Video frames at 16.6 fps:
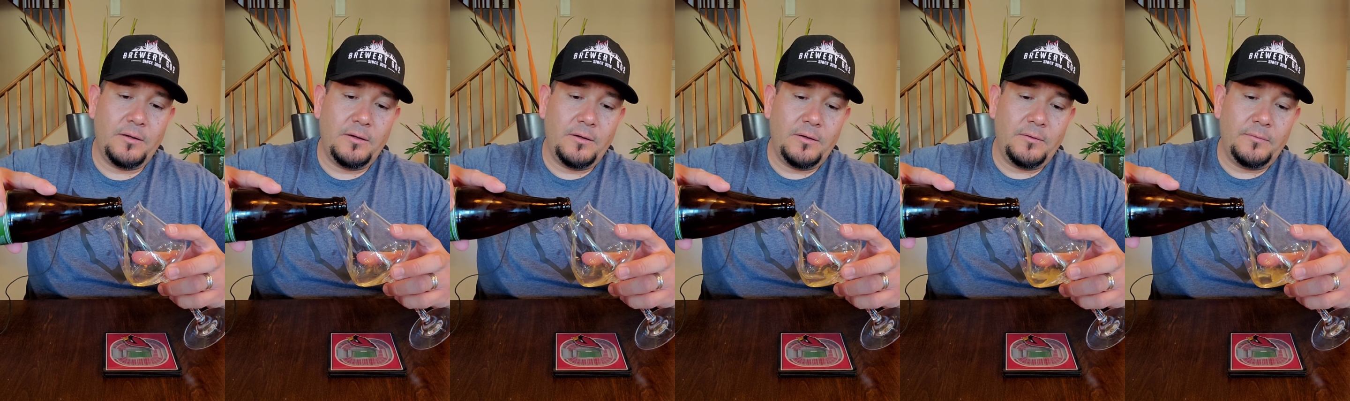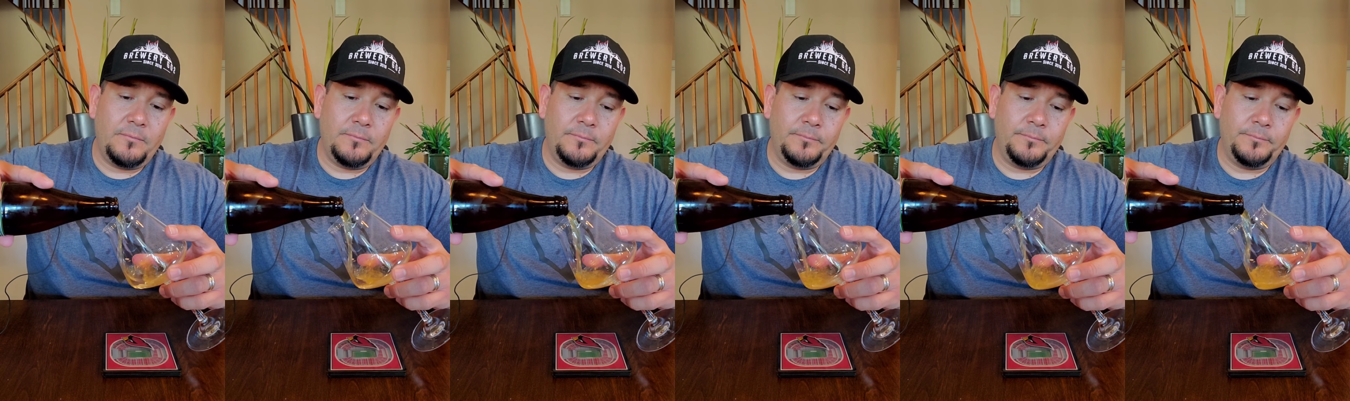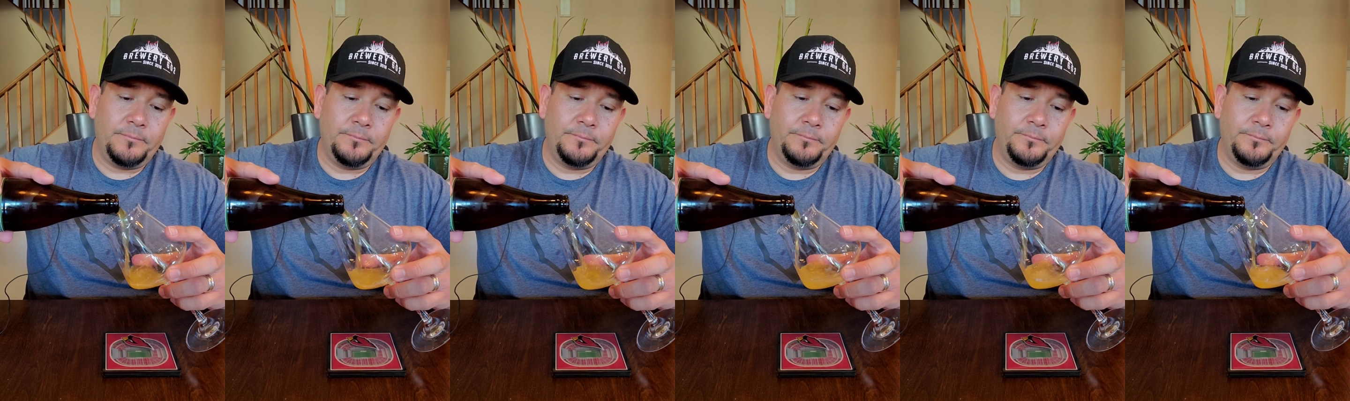
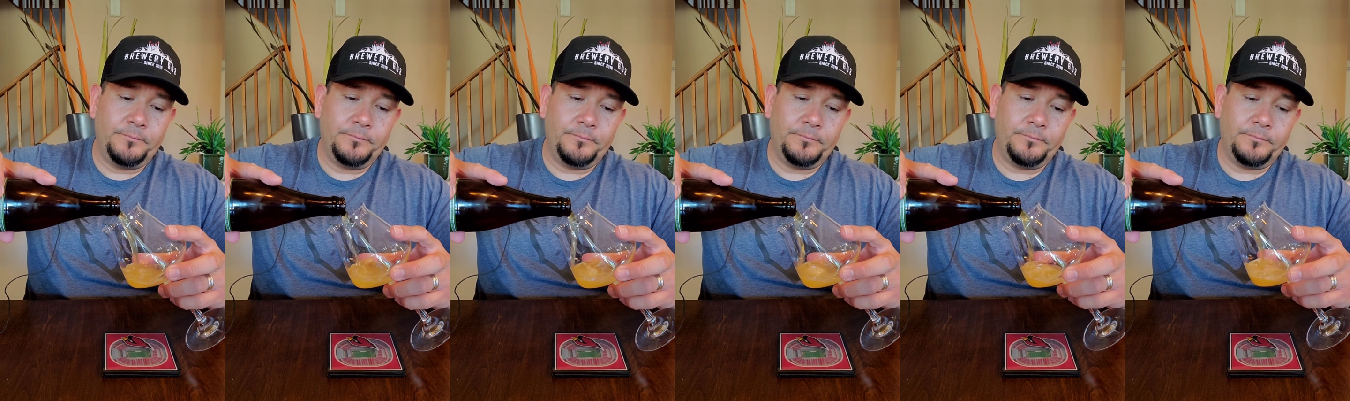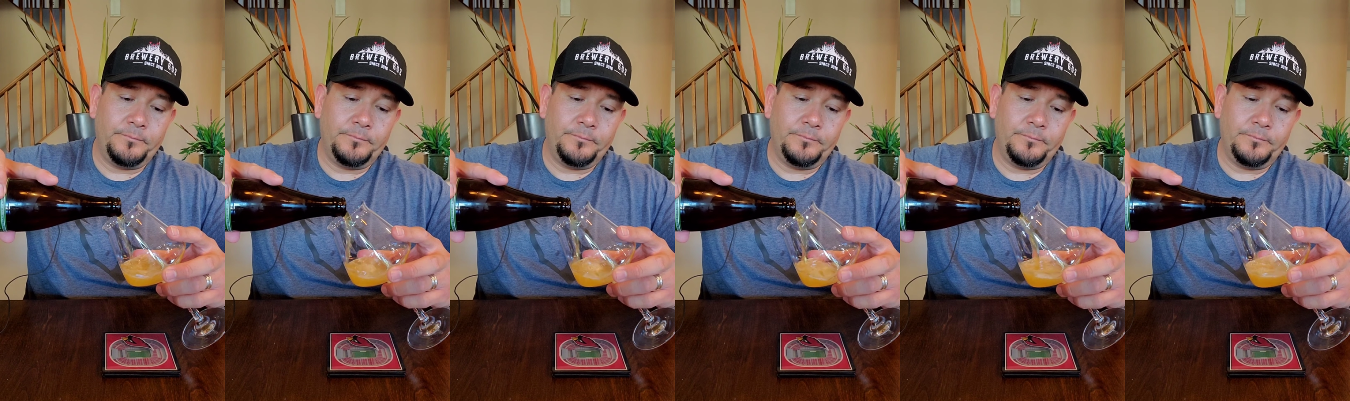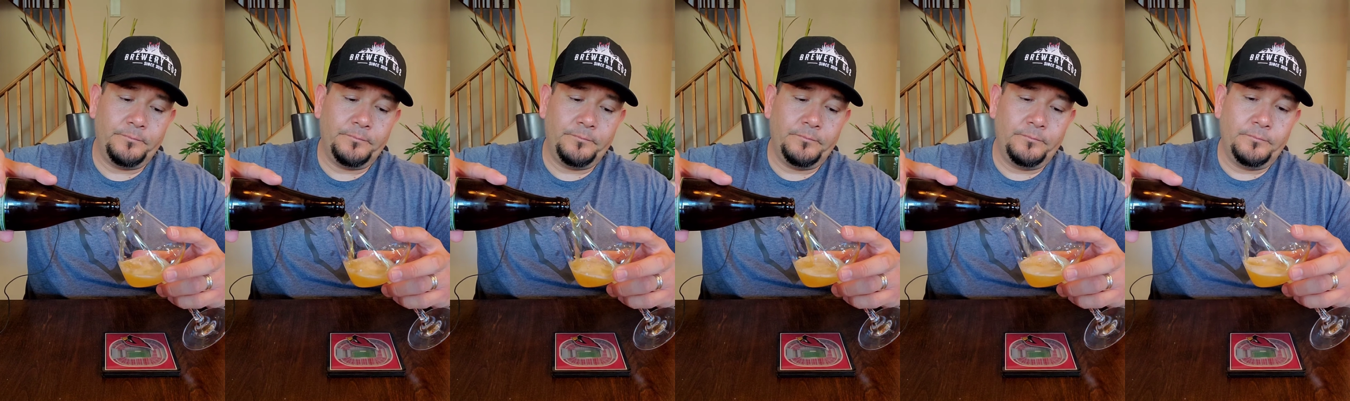
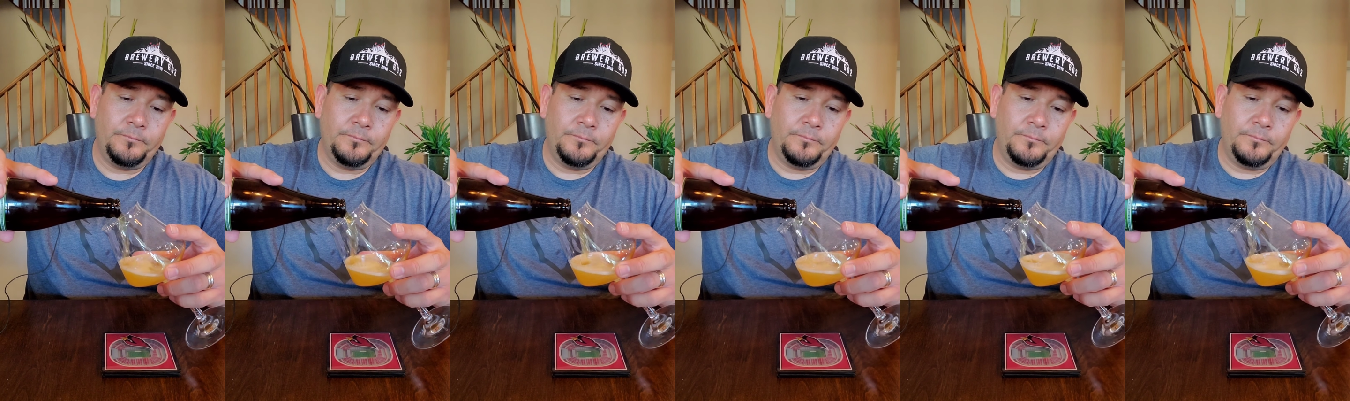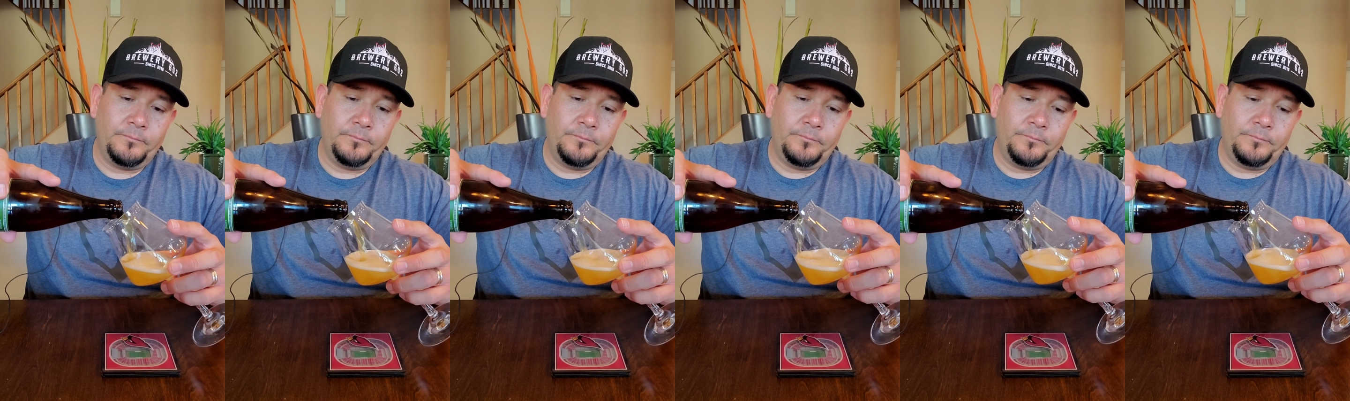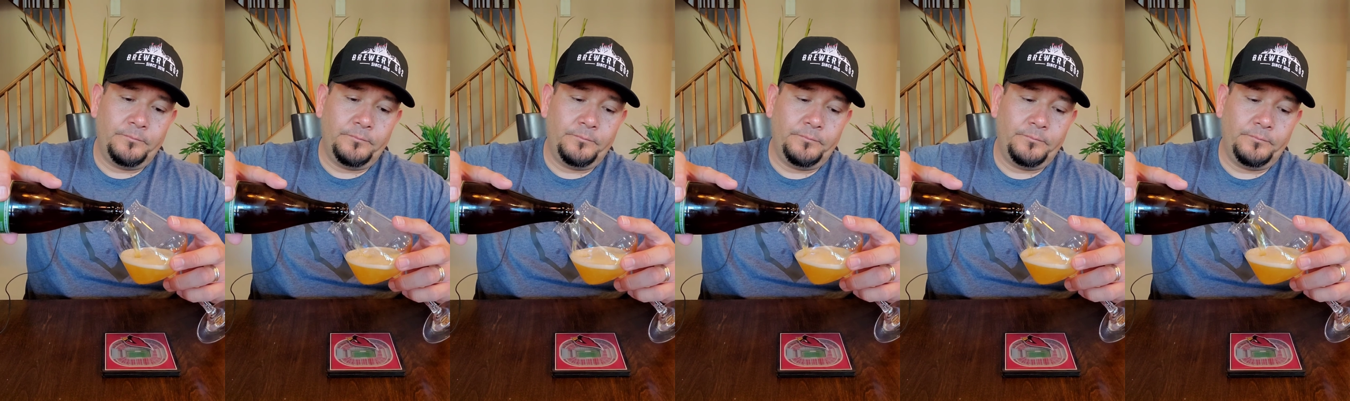
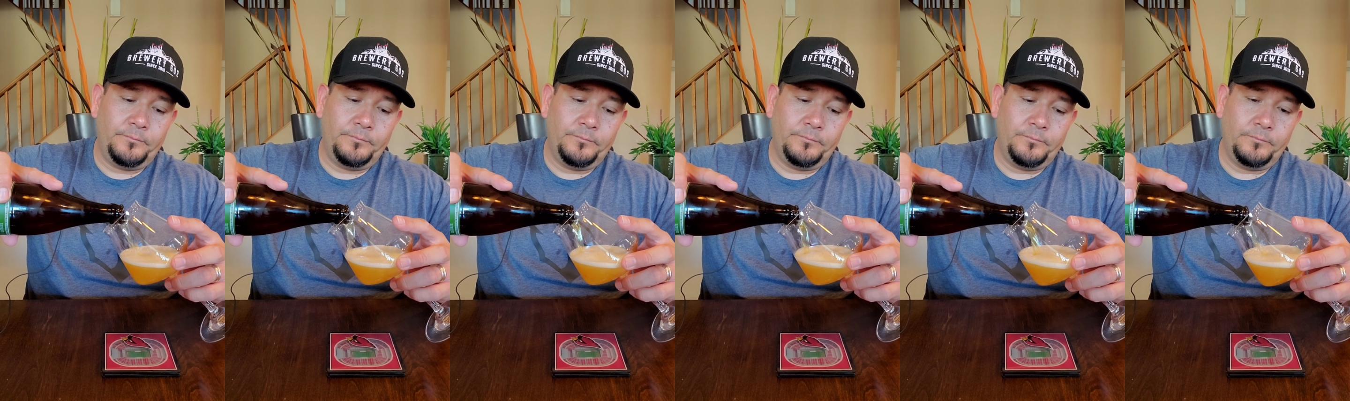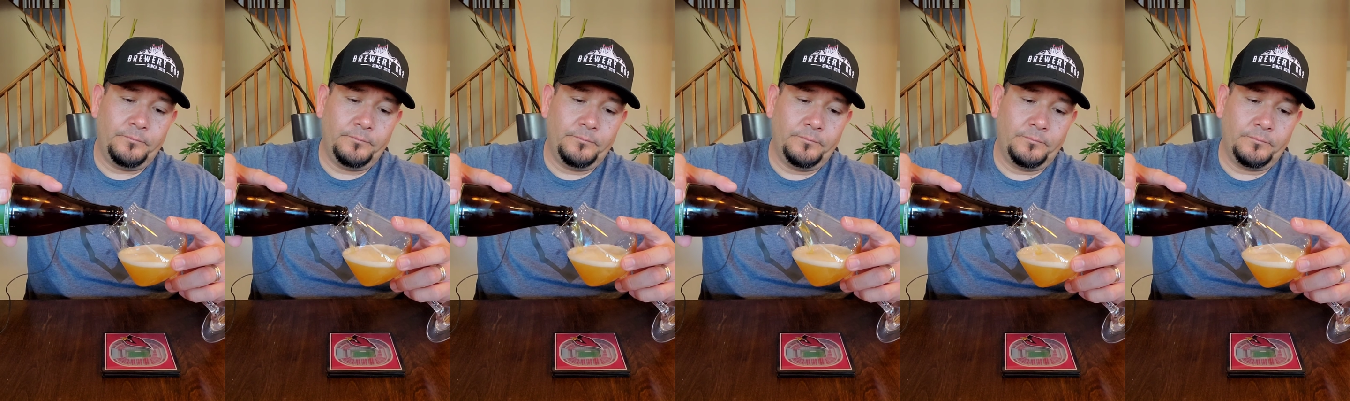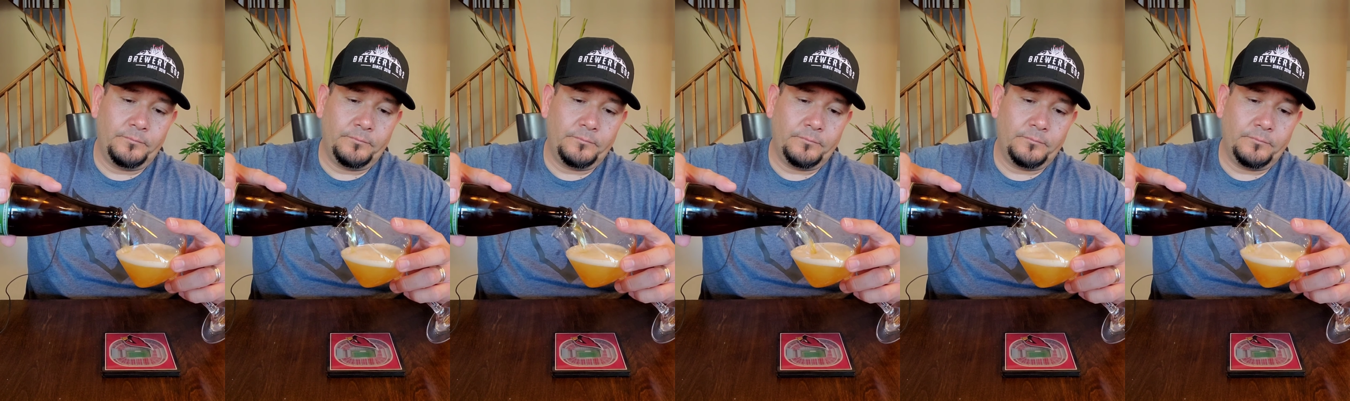
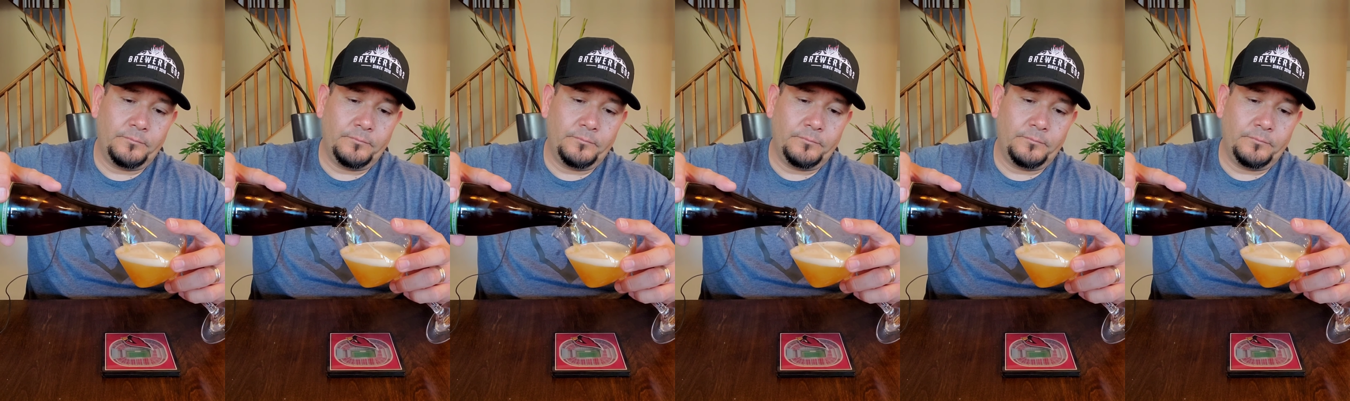Nothing is said.